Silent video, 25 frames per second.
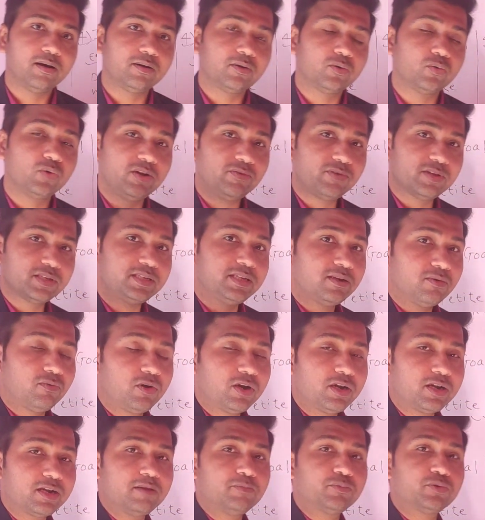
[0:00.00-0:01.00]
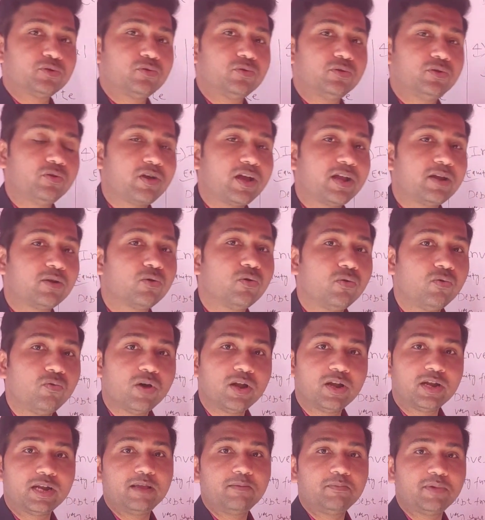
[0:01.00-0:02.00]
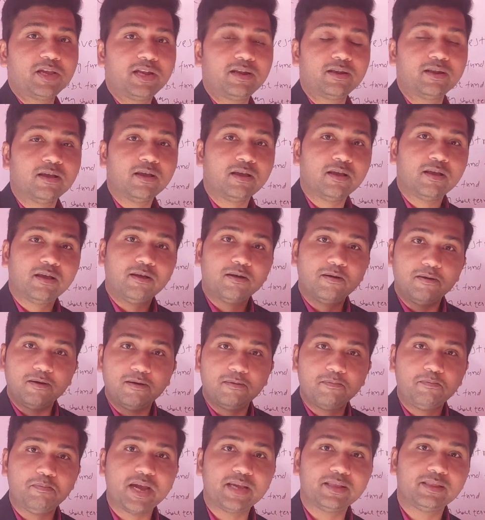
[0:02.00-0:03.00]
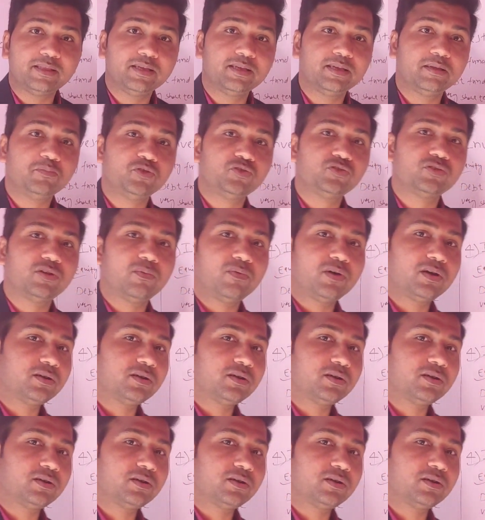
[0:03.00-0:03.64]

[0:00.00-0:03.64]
to invest in a one time, so you can go one time and buy the mutual